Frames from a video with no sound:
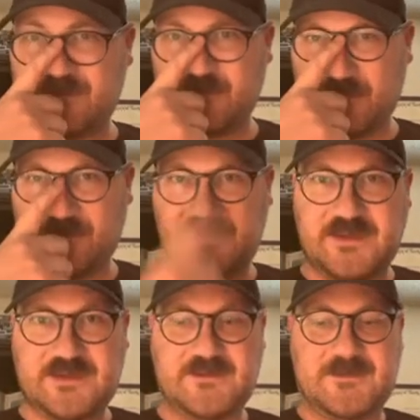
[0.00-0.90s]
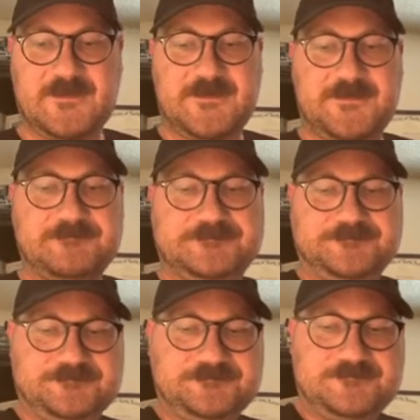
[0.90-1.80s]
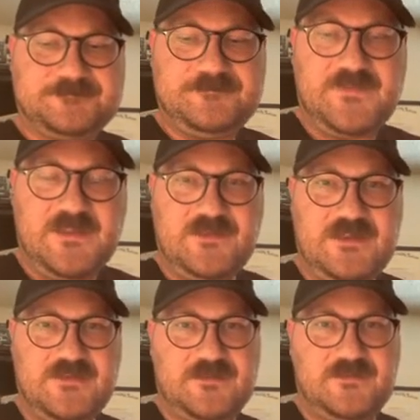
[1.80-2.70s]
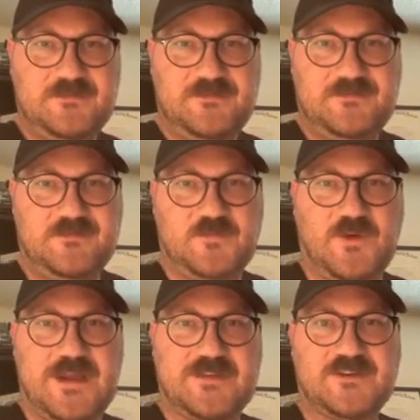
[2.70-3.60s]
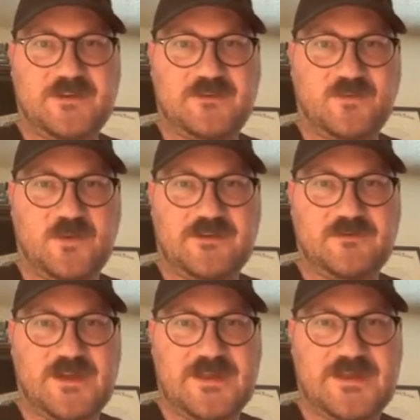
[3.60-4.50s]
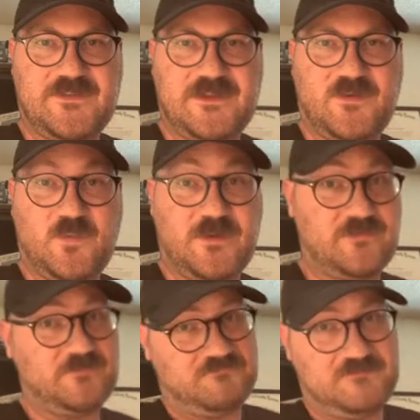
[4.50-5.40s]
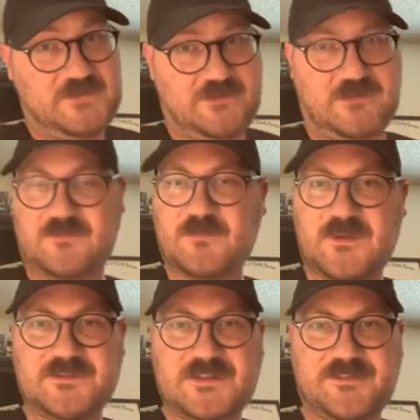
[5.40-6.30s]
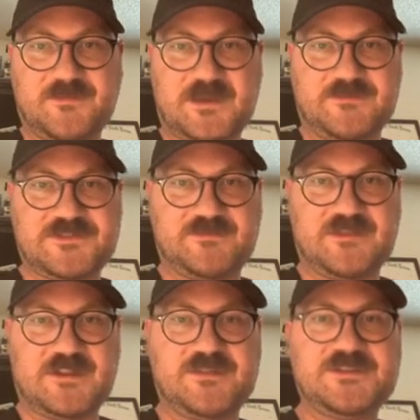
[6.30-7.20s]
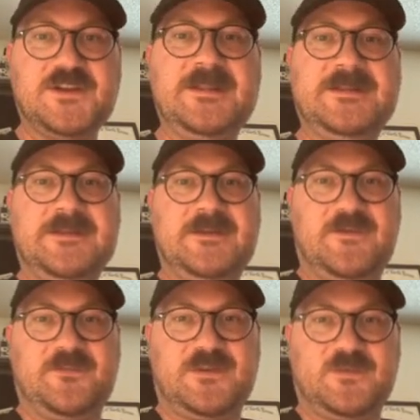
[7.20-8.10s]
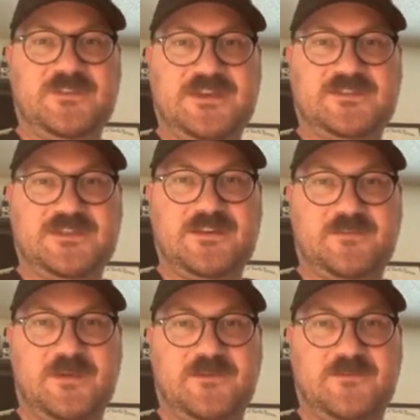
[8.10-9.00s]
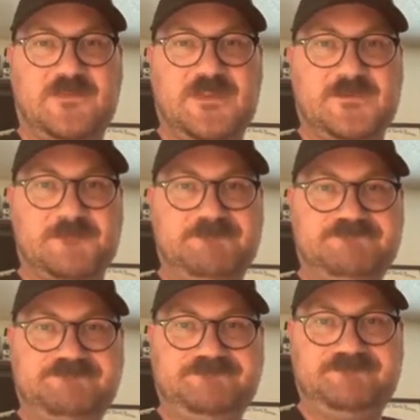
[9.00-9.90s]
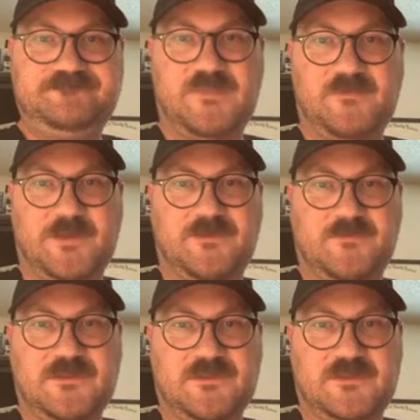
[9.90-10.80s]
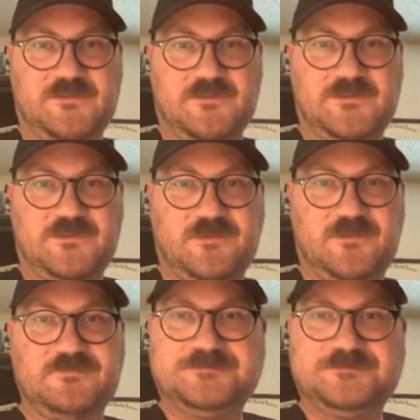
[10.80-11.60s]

moves like the Grass Knot or whatever I had there would have done a decent amount of chip damage. But it was nice to get both of the Thunders through.